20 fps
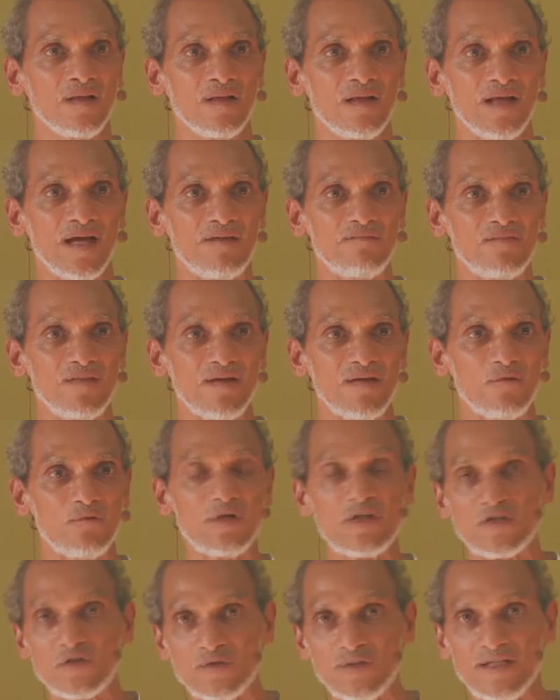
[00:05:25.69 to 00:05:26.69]

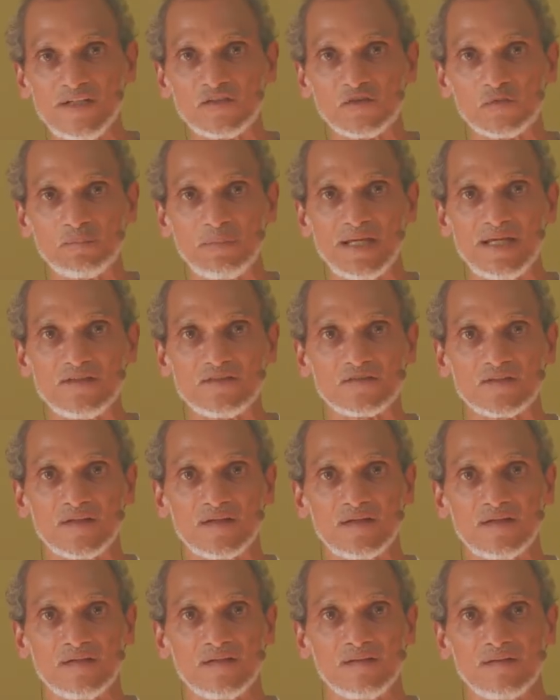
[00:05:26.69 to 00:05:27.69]
retreats based
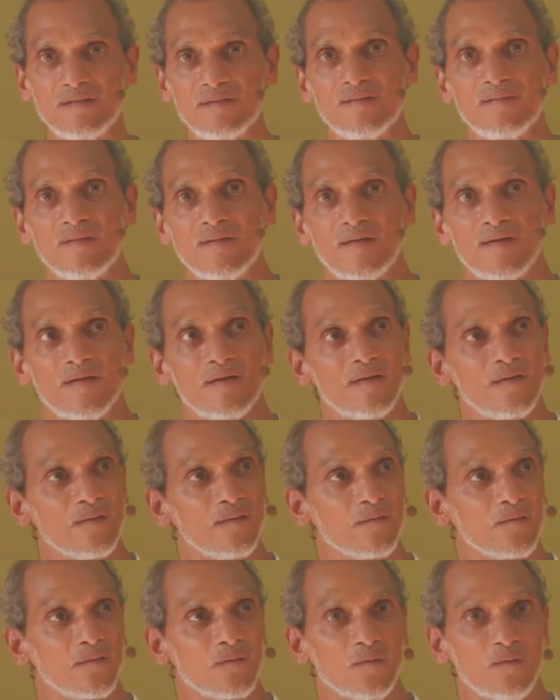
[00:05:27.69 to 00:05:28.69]
on
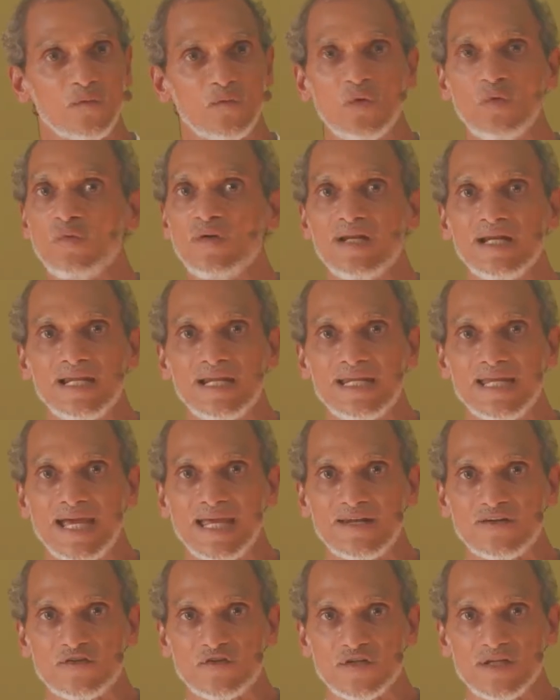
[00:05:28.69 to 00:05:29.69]
Kundalini
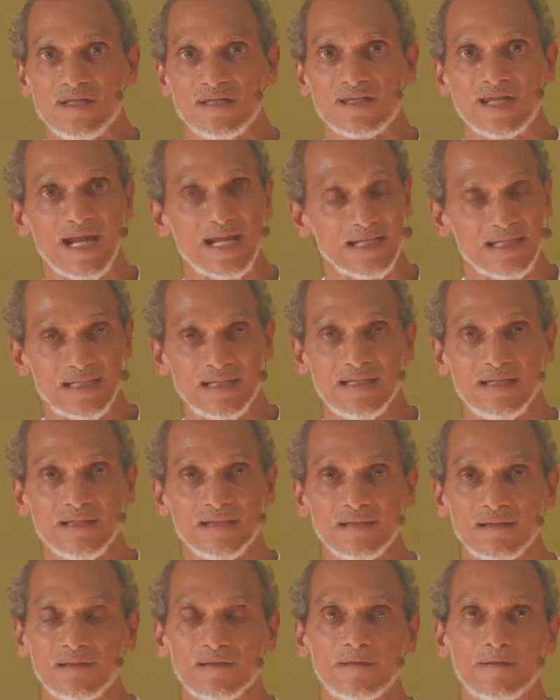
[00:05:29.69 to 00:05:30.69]
energy that I did
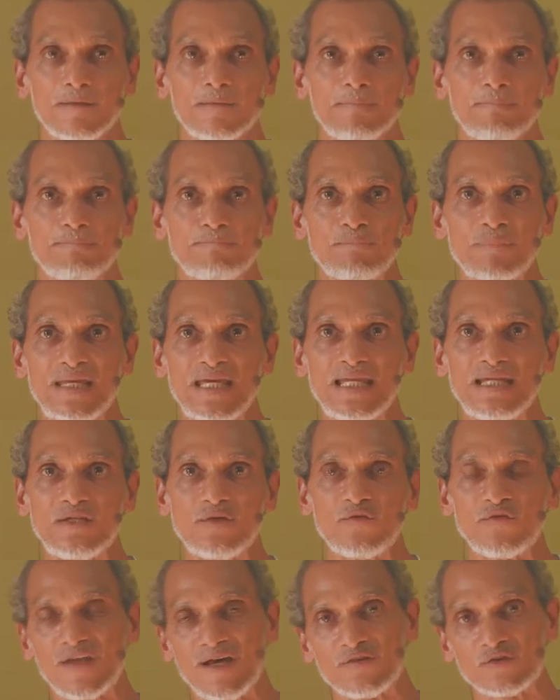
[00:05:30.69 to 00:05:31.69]
in
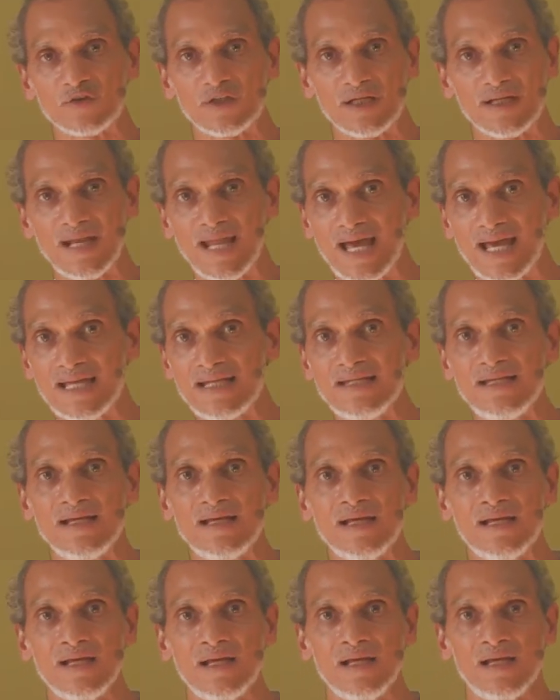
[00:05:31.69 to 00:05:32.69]
2009,
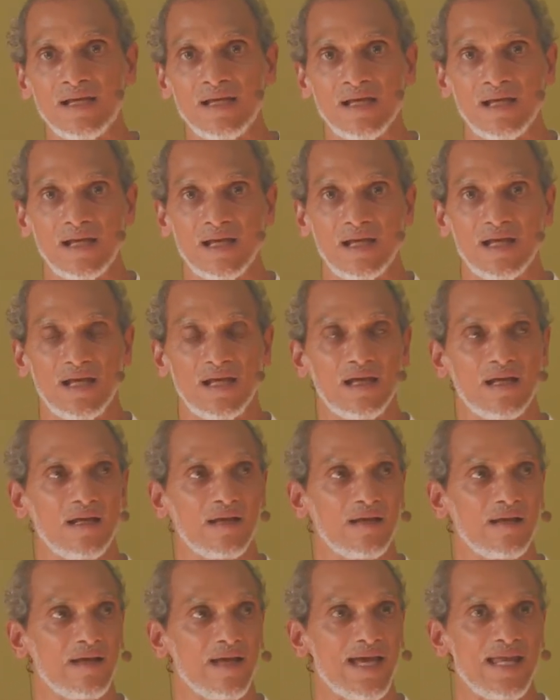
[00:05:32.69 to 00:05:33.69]

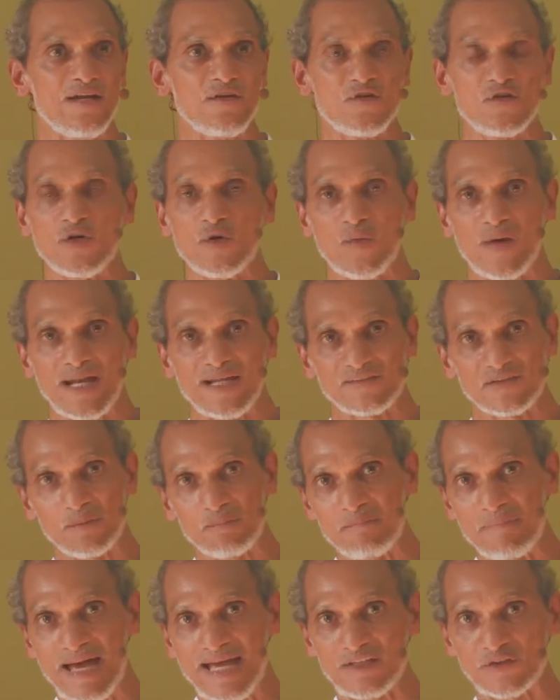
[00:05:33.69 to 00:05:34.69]
energy awareness
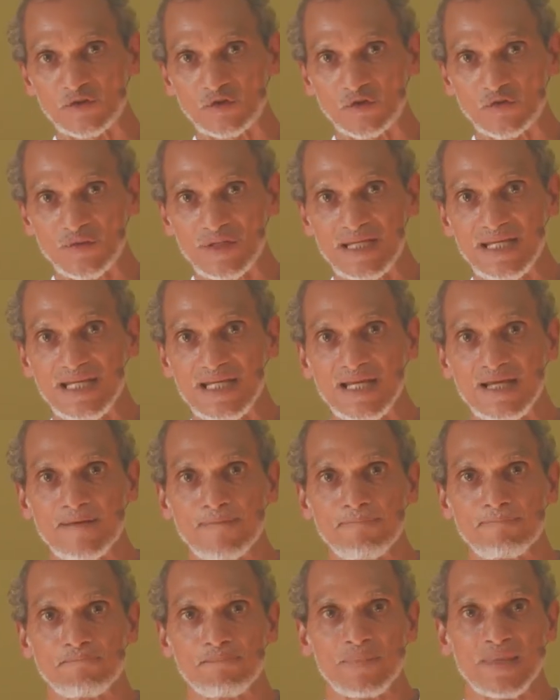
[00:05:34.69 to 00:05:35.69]
and mastery,
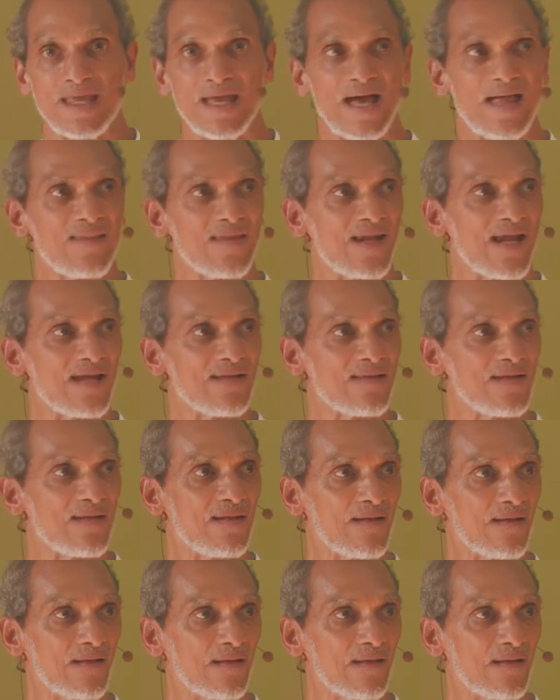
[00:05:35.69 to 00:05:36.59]
and then I did